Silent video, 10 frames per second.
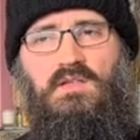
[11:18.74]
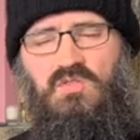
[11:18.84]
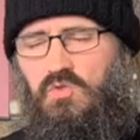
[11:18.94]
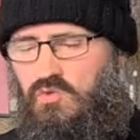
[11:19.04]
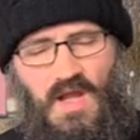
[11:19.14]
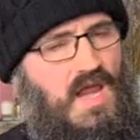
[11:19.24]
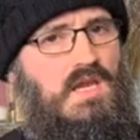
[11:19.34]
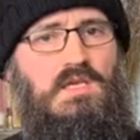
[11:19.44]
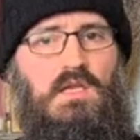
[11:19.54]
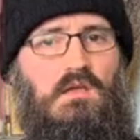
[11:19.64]

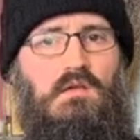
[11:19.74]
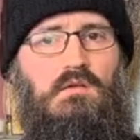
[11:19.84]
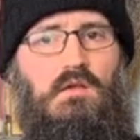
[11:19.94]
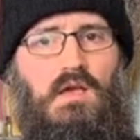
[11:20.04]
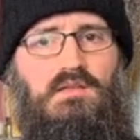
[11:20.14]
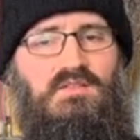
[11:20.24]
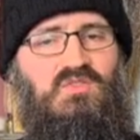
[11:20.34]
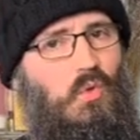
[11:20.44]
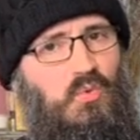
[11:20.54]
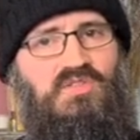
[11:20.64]
draining and
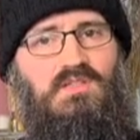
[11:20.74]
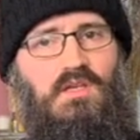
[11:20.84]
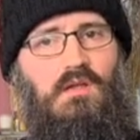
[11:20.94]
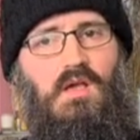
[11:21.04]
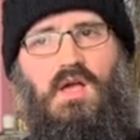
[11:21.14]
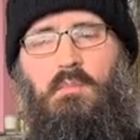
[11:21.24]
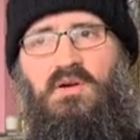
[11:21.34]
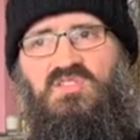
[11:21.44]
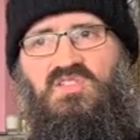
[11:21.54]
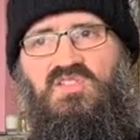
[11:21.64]
exhausting,
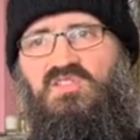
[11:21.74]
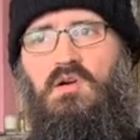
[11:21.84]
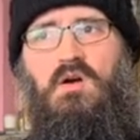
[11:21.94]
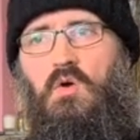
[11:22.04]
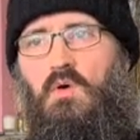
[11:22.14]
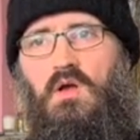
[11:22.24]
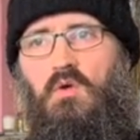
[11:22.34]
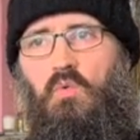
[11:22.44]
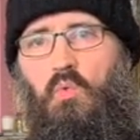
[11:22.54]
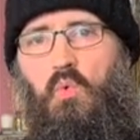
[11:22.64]
but so
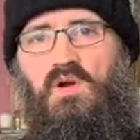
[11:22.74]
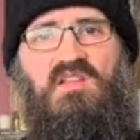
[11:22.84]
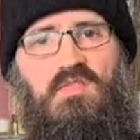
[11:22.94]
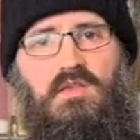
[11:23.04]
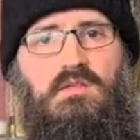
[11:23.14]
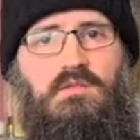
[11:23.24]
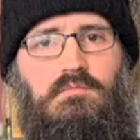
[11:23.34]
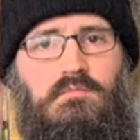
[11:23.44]
worth it.